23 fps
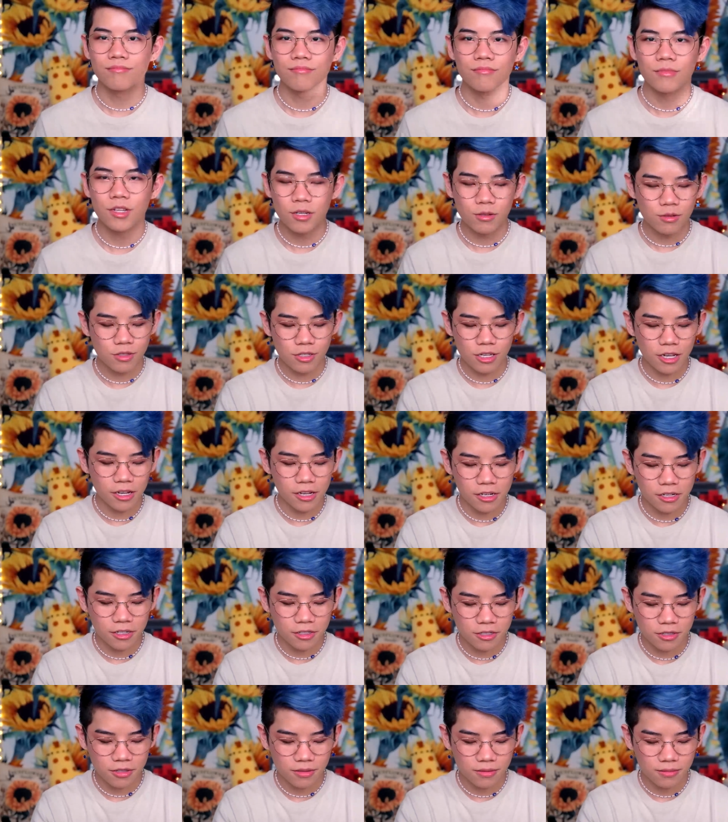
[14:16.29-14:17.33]
no
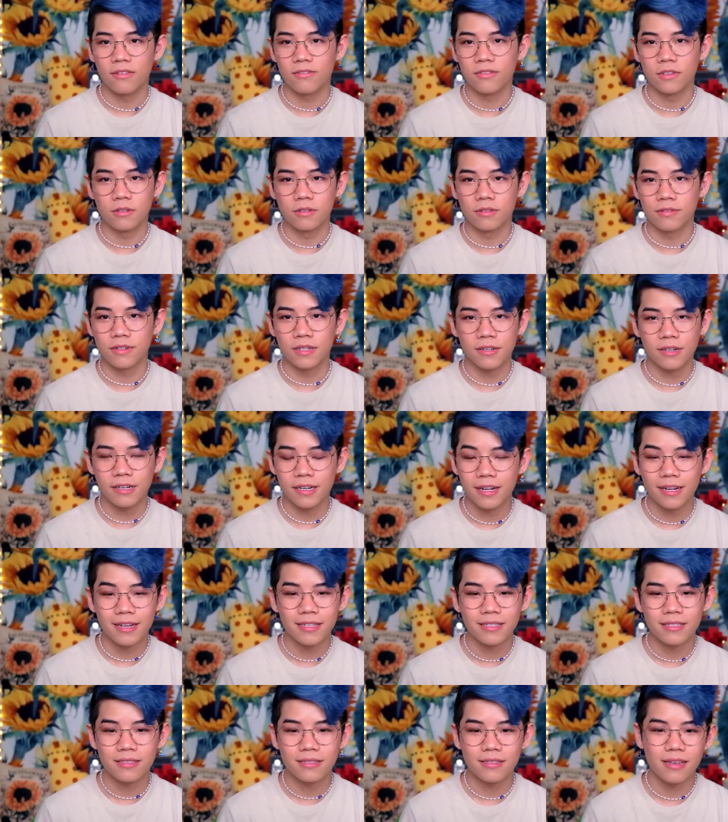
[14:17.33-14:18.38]
stickiness. It feels very
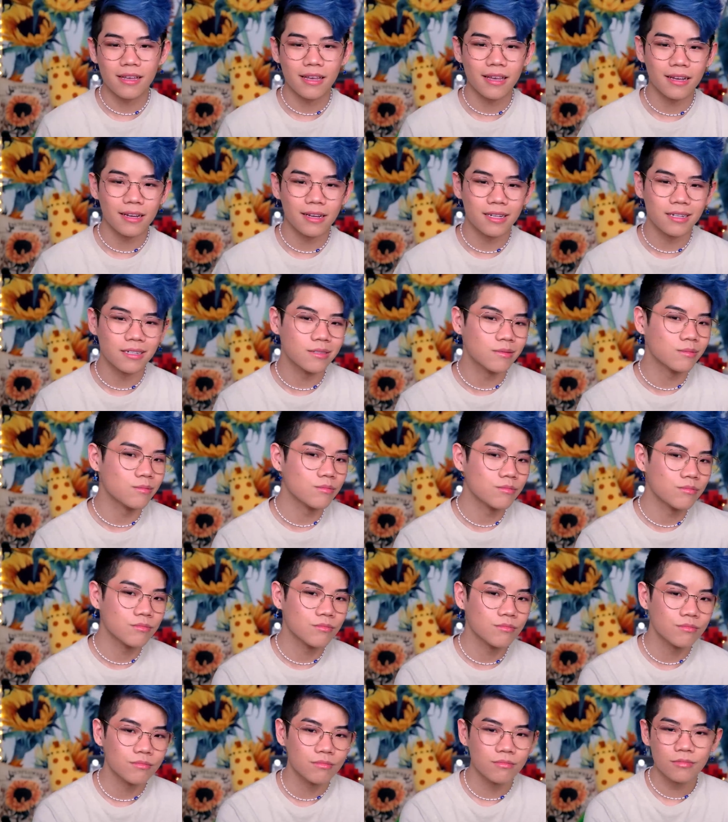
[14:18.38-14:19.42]
nice and
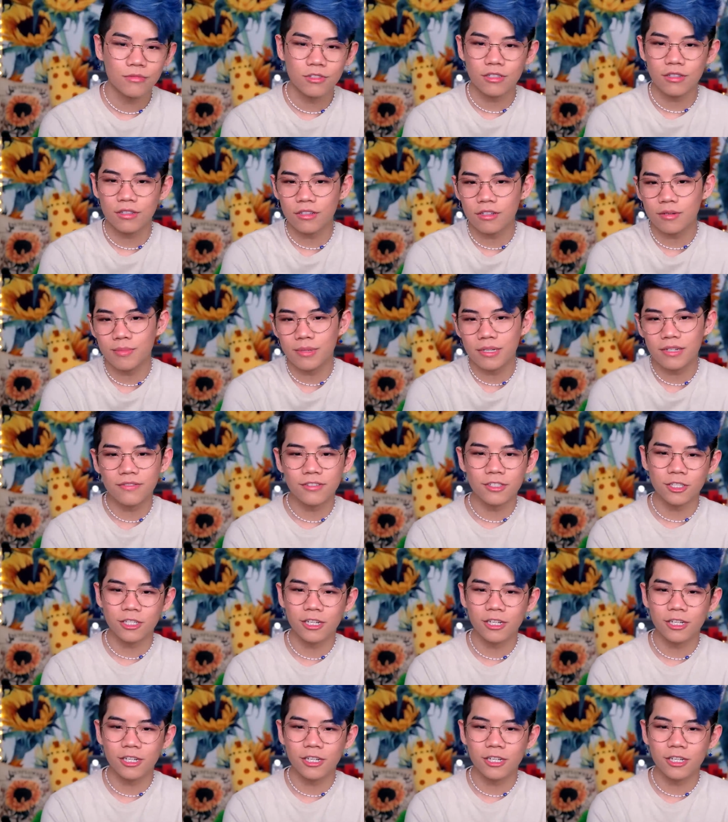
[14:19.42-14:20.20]
it's a little bit of a